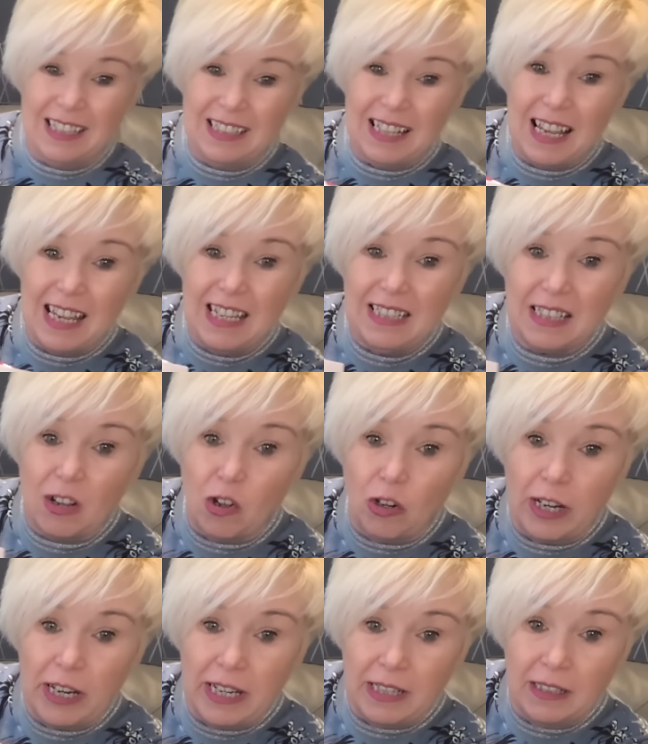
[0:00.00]
says
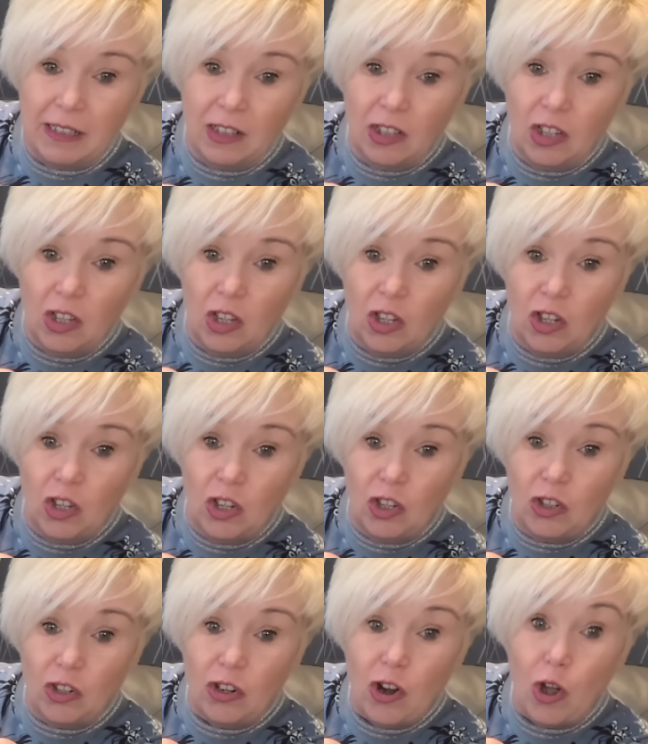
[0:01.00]
on it,
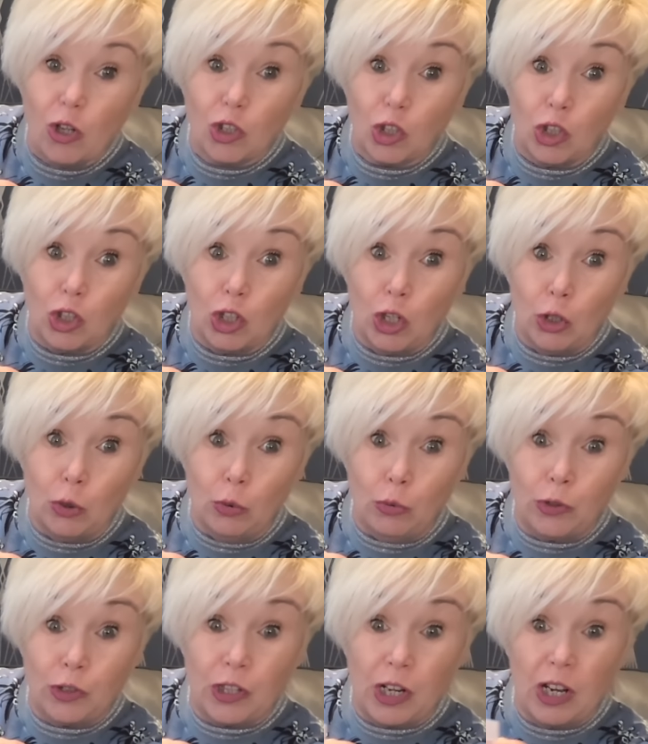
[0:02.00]
not
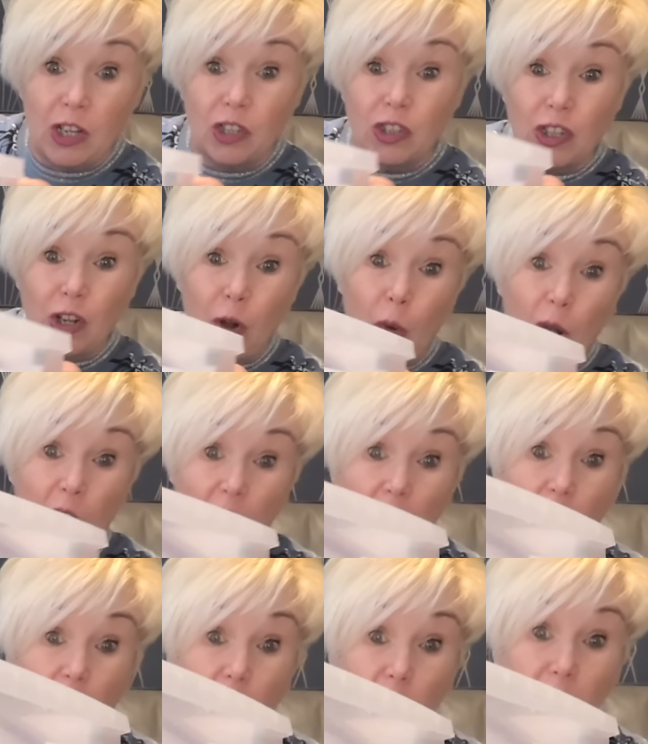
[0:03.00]
used. So
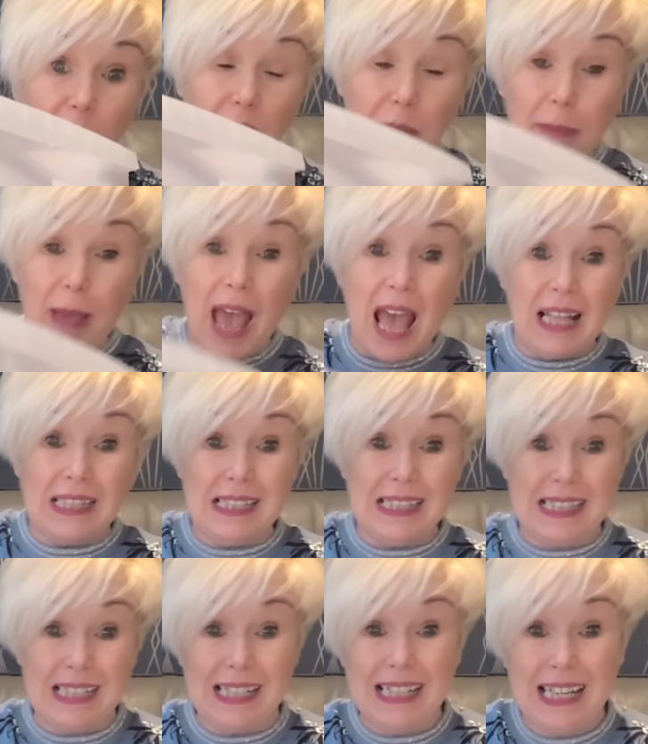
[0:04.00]
all of the
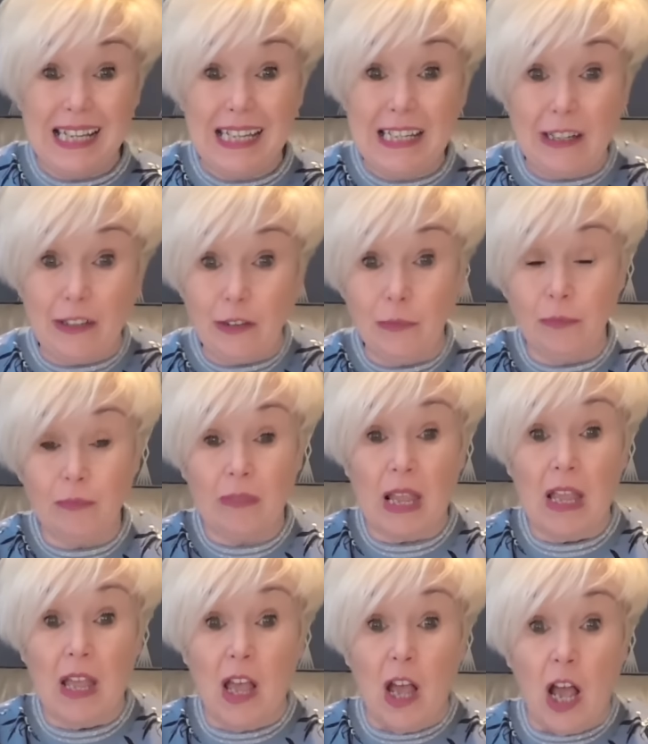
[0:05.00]
patterns in here
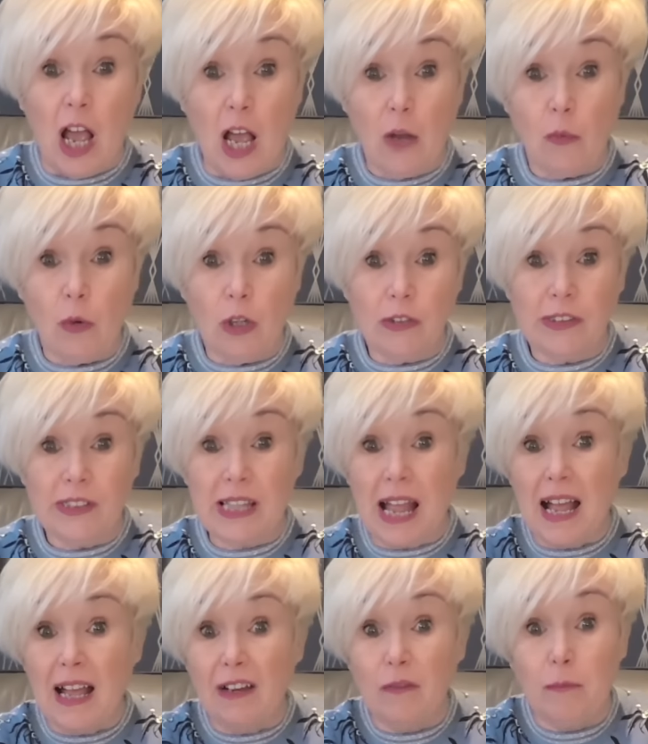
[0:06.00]
are ones
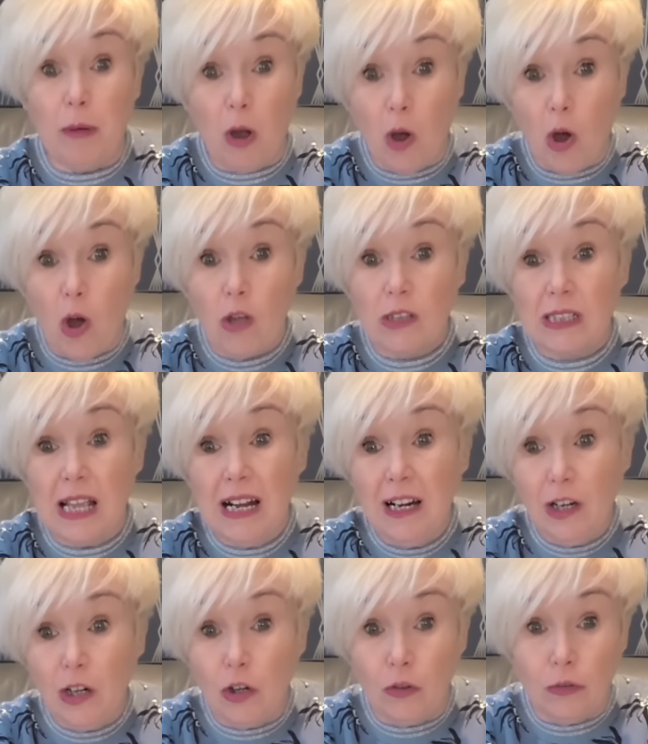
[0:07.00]
that I bought
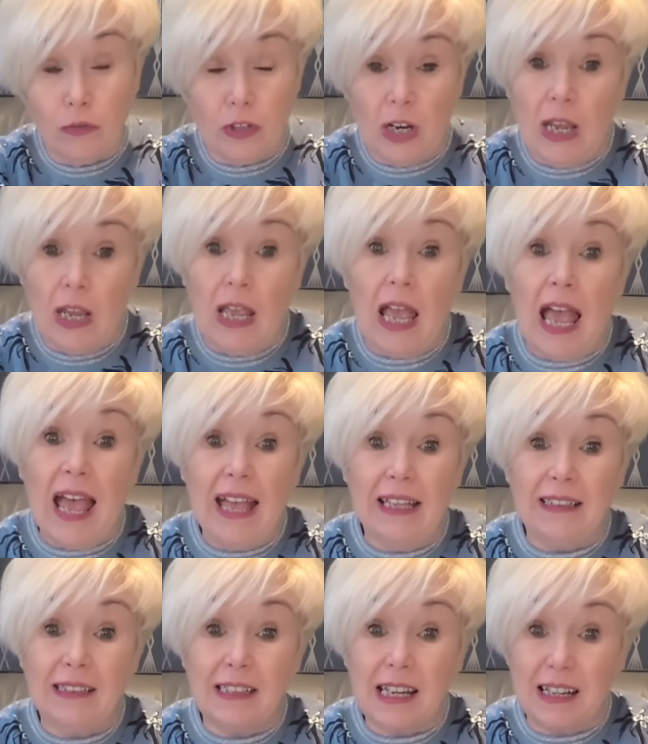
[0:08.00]
and loved
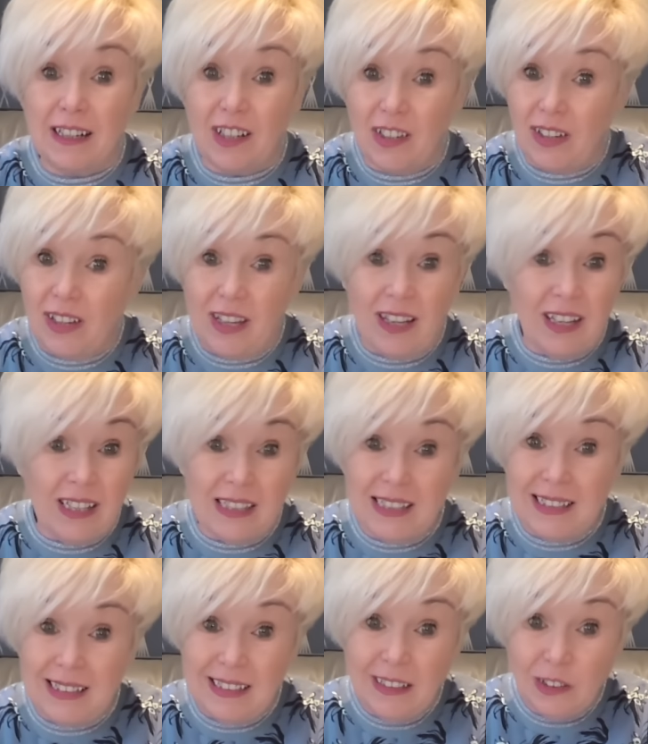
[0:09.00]
and
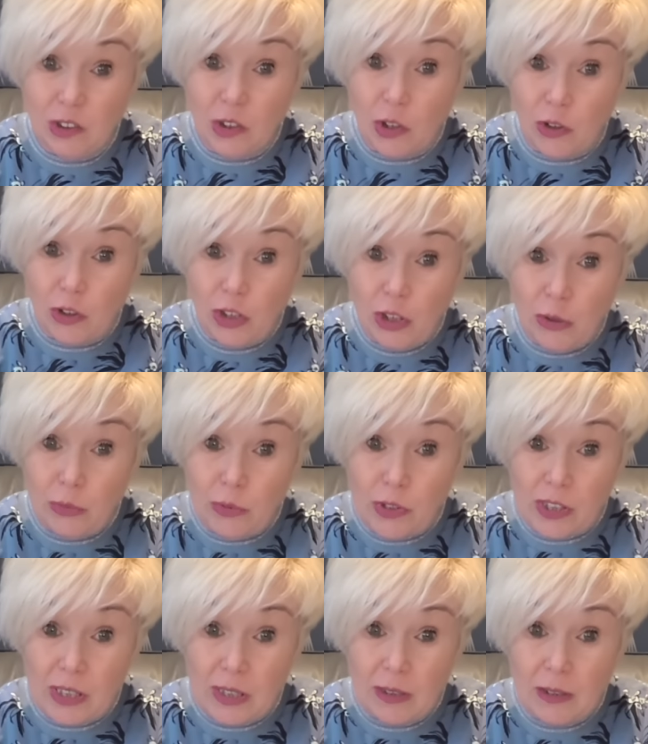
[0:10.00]
still not
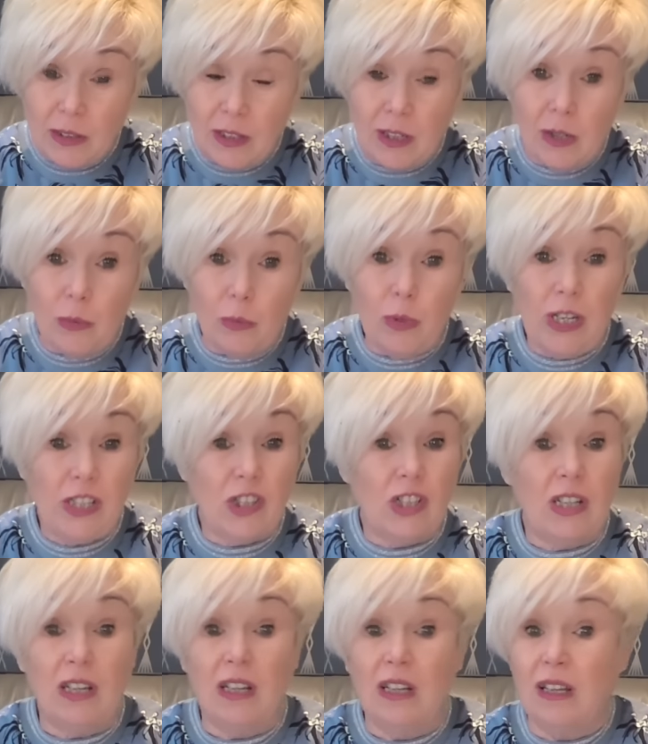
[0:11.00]
used,
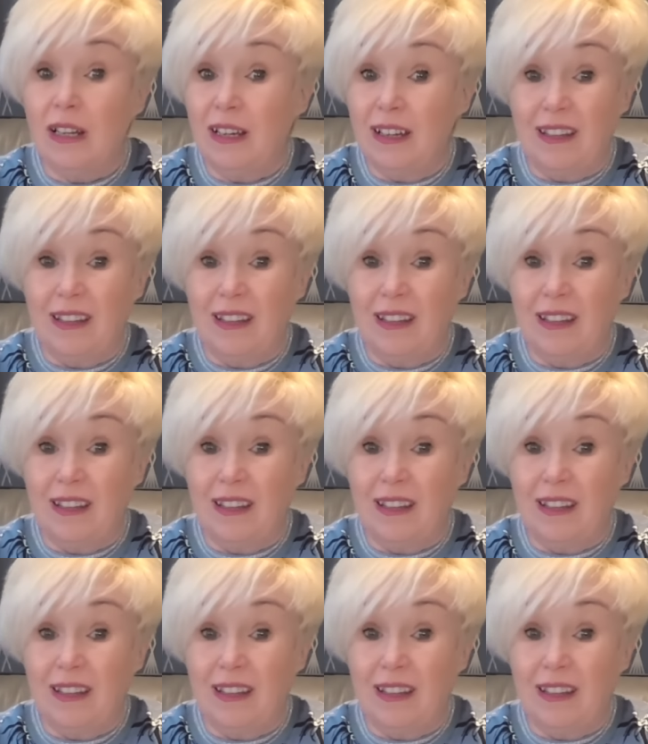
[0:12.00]
which